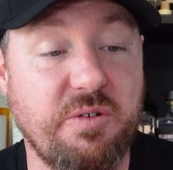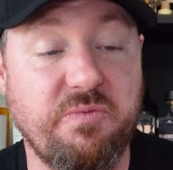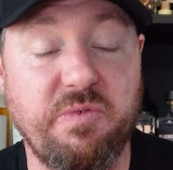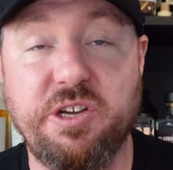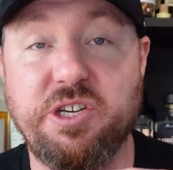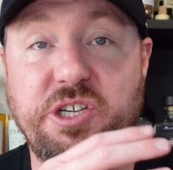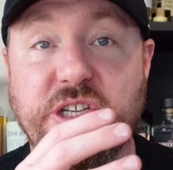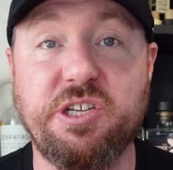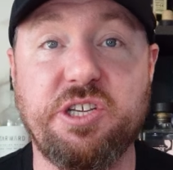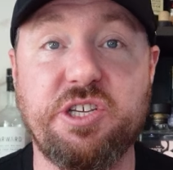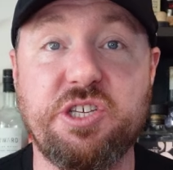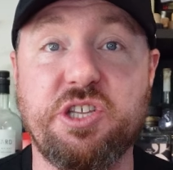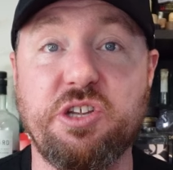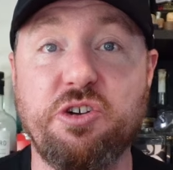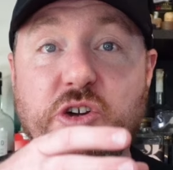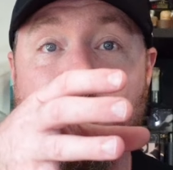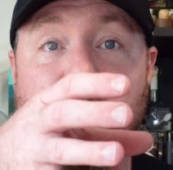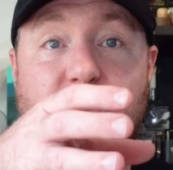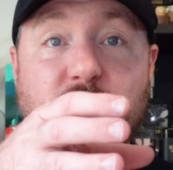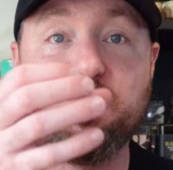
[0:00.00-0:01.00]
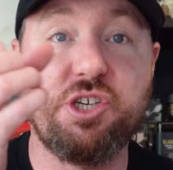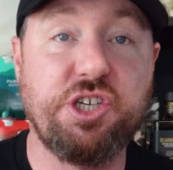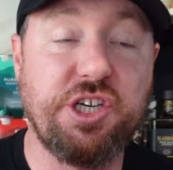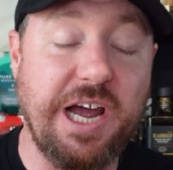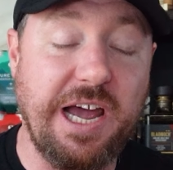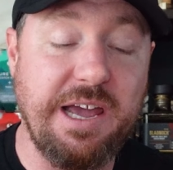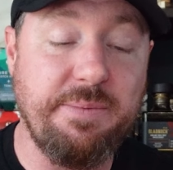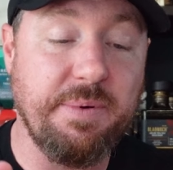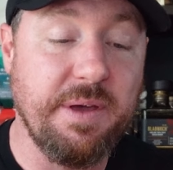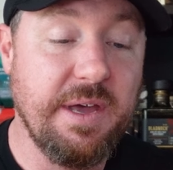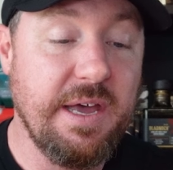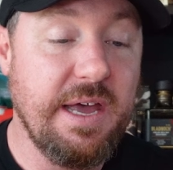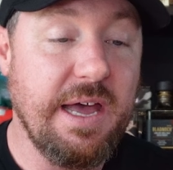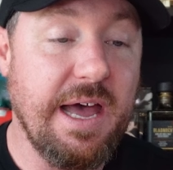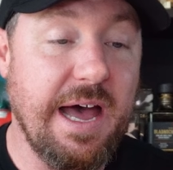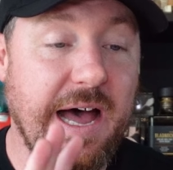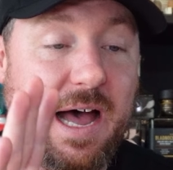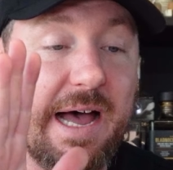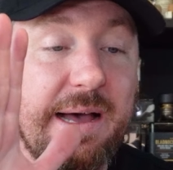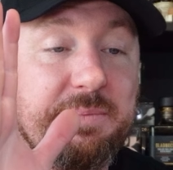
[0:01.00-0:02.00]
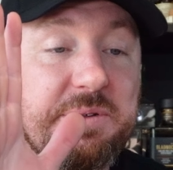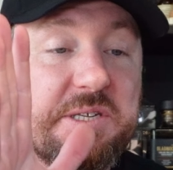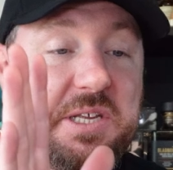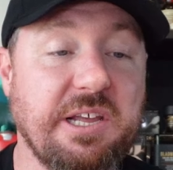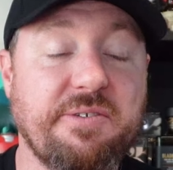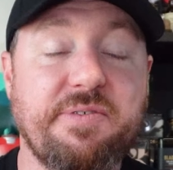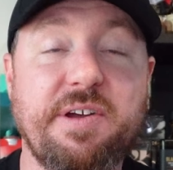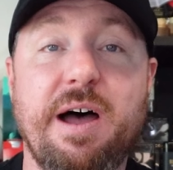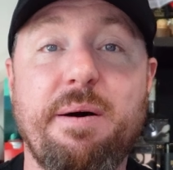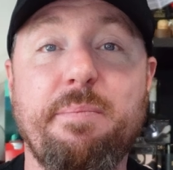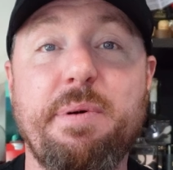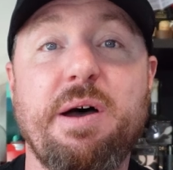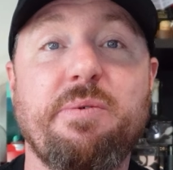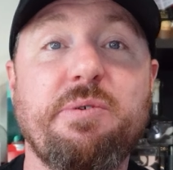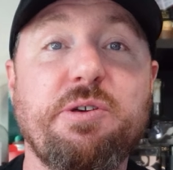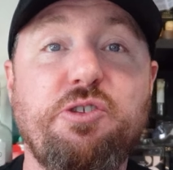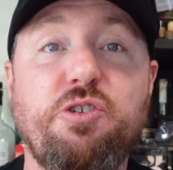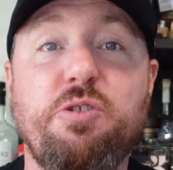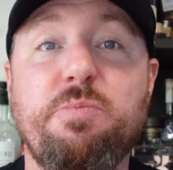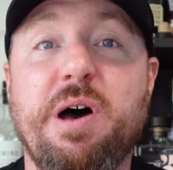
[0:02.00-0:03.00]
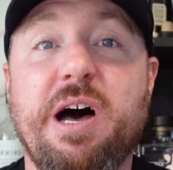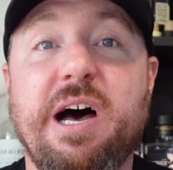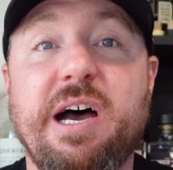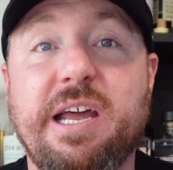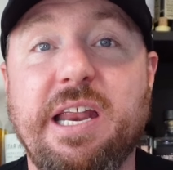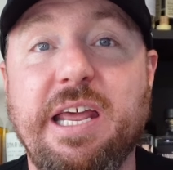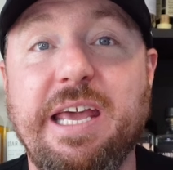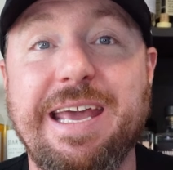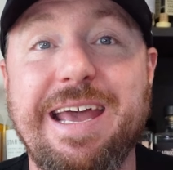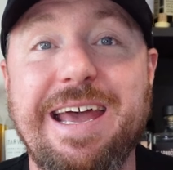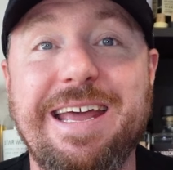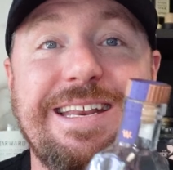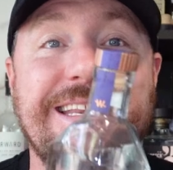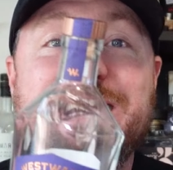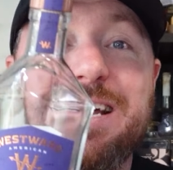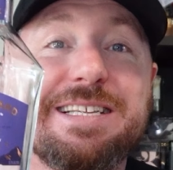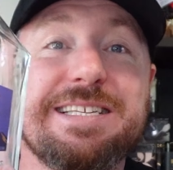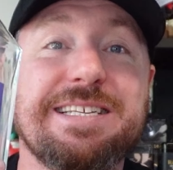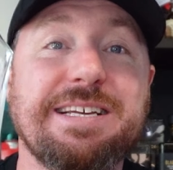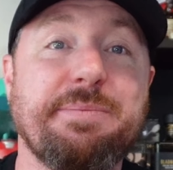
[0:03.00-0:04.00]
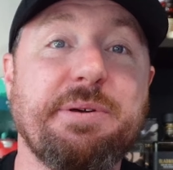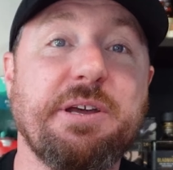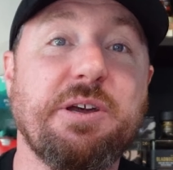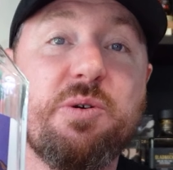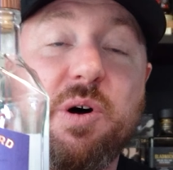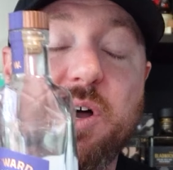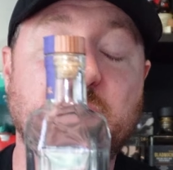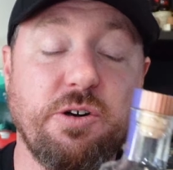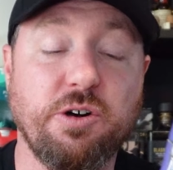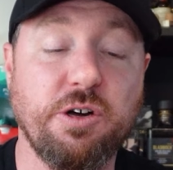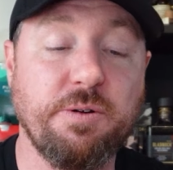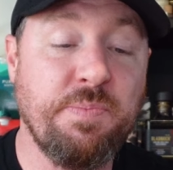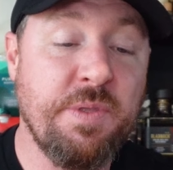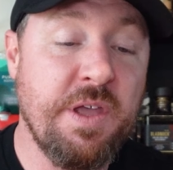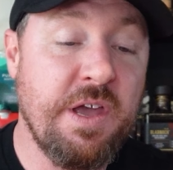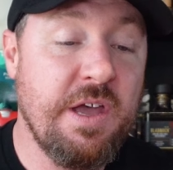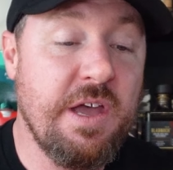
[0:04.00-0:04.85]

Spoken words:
originally just the normal shape. So they've come out with new marketing and done something quite good.